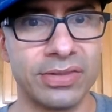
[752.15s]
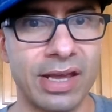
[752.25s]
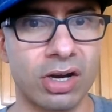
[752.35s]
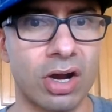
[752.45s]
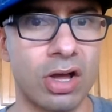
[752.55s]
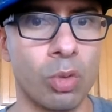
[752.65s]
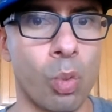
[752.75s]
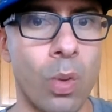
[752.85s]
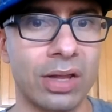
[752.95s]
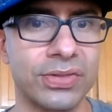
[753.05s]
they are all
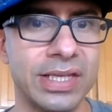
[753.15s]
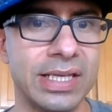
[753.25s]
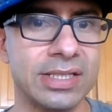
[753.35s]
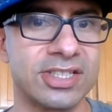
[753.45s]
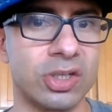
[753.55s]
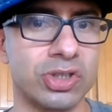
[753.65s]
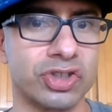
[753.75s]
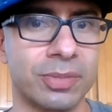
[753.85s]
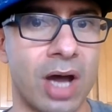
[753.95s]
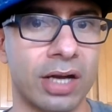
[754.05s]
wealthy
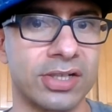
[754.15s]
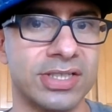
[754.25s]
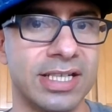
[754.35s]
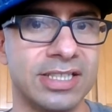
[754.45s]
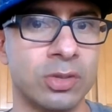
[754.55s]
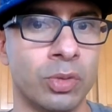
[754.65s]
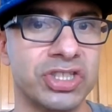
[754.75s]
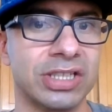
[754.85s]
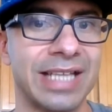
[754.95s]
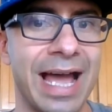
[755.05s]
social democracies
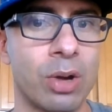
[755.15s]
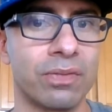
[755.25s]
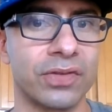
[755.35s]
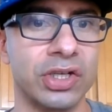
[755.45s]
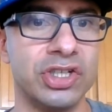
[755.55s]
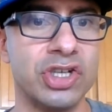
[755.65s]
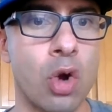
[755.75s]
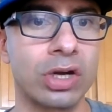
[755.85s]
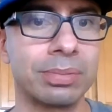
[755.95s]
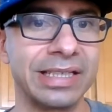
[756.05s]
which allow for
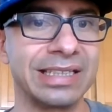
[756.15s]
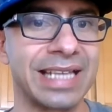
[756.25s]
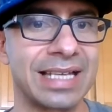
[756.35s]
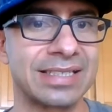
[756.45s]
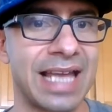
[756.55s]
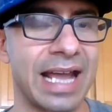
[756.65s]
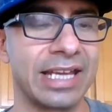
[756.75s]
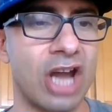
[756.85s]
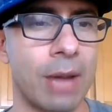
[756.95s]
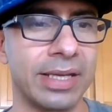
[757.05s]
notably less
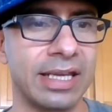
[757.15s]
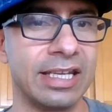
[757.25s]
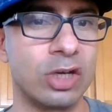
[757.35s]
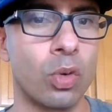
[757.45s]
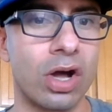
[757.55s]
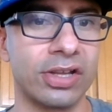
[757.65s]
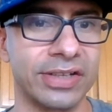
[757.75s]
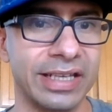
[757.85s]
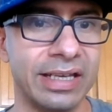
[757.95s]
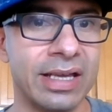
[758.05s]
economic
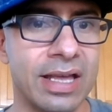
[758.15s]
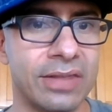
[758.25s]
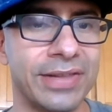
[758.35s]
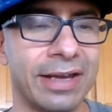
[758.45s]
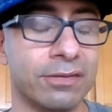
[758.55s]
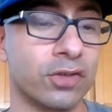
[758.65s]
inequality than,